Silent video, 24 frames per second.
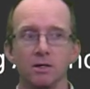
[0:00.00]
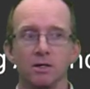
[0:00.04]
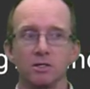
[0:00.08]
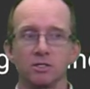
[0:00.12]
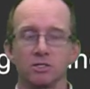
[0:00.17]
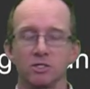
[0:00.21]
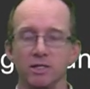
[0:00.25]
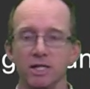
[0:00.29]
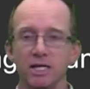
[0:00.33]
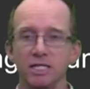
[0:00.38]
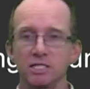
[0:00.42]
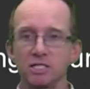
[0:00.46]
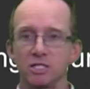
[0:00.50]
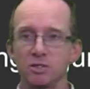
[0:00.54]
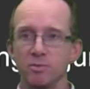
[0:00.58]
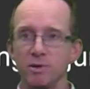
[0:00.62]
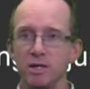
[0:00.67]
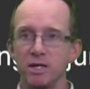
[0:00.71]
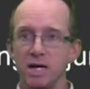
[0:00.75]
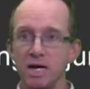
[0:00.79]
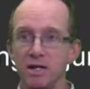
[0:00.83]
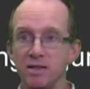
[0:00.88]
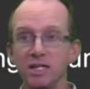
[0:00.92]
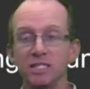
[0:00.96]
So that's to
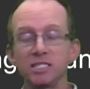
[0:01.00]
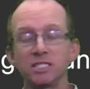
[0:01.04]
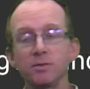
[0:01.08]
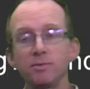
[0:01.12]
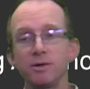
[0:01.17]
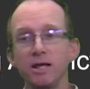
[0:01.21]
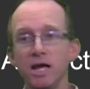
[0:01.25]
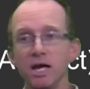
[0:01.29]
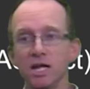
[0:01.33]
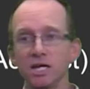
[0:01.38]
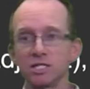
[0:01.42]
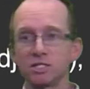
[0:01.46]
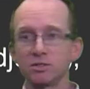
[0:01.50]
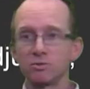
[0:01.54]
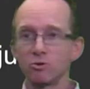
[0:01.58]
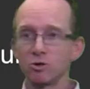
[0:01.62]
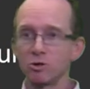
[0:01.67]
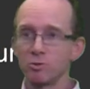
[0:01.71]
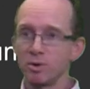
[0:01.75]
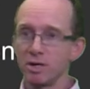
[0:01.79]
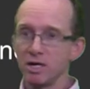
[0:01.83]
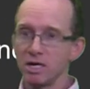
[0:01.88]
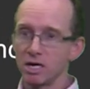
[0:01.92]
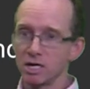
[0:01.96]
be eligible
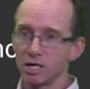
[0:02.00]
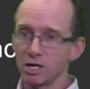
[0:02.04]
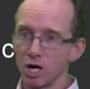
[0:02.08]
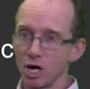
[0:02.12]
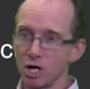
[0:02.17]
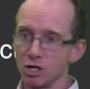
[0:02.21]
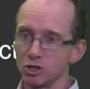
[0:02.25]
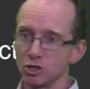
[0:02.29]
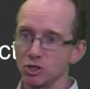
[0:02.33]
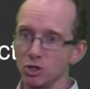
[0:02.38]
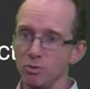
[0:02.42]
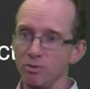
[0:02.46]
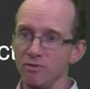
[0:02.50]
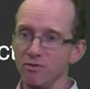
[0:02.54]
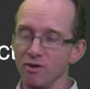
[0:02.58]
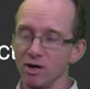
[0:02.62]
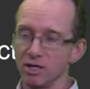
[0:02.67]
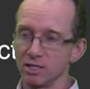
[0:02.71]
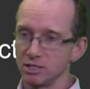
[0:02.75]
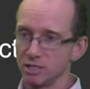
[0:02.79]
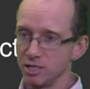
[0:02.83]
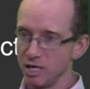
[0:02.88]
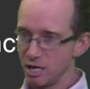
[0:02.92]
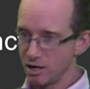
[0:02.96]
to be a
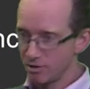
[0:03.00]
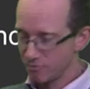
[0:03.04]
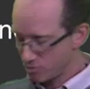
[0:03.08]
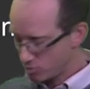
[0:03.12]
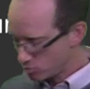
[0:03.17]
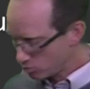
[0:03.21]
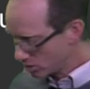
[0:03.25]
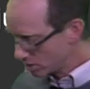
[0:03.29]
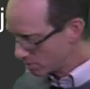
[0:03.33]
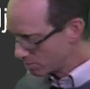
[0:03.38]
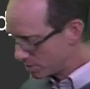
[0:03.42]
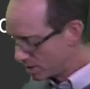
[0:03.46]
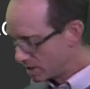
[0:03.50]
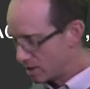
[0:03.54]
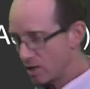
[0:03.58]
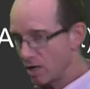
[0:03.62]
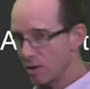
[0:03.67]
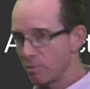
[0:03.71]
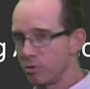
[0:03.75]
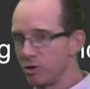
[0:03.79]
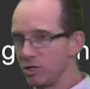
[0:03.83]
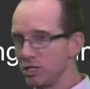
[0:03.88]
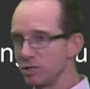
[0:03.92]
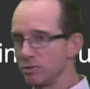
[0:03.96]
co-supervisor. Now, if you want to be
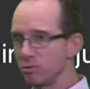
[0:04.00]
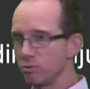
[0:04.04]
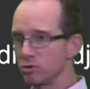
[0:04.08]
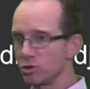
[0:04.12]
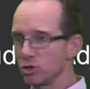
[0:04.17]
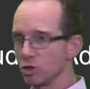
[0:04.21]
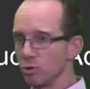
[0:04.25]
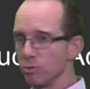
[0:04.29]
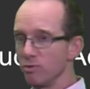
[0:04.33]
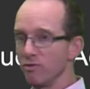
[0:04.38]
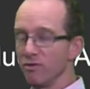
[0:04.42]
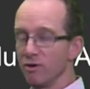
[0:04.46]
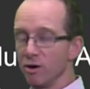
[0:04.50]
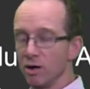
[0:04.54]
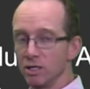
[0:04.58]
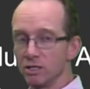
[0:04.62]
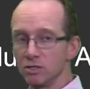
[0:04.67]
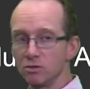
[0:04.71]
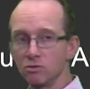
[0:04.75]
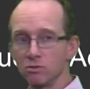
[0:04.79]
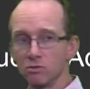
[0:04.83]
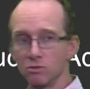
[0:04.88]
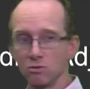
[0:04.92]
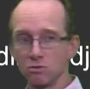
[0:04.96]
a principal
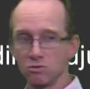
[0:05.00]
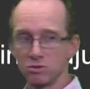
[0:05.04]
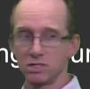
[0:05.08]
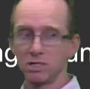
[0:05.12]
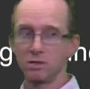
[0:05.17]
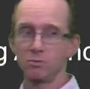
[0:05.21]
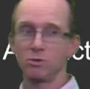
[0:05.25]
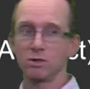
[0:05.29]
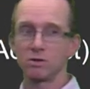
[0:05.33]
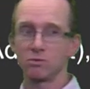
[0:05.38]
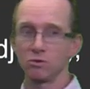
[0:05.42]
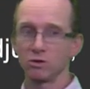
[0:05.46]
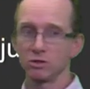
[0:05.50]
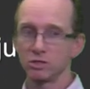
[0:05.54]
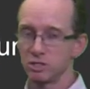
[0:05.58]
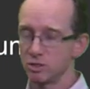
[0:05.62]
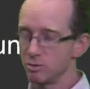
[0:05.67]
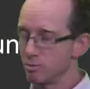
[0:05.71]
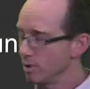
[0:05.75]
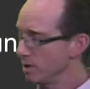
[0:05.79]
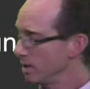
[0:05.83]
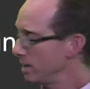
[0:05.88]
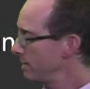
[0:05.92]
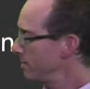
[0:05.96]
supervisor, or someone wants
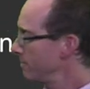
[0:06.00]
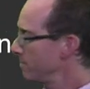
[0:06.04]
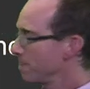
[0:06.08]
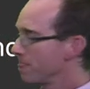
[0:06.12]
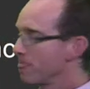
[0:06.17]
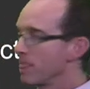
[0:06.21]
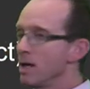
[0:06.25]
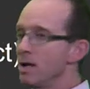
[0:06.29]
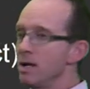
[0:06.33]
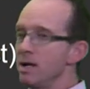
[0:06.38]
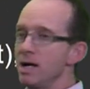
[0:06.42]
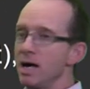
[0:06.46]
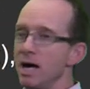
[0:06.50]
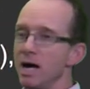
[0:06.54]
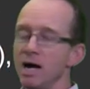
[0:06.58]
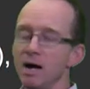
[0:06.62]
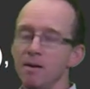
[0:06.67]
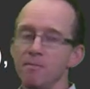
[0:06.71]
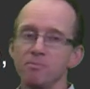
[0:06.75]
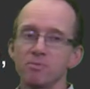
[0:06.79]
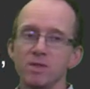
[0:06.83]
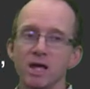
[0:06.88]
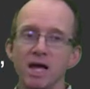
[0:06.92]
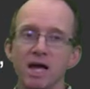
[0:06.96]
to be,
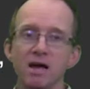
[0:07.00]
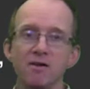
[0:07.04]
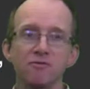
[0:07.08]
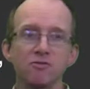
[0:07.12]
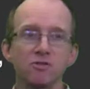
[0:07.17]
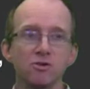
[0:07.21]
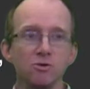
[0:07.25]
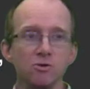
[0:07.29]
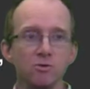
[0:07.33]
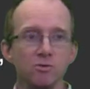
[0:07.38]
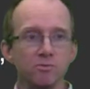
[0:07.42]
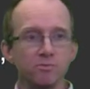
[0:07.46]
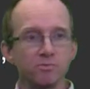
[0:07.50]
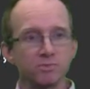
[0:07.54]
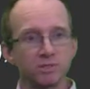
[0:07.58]
they have to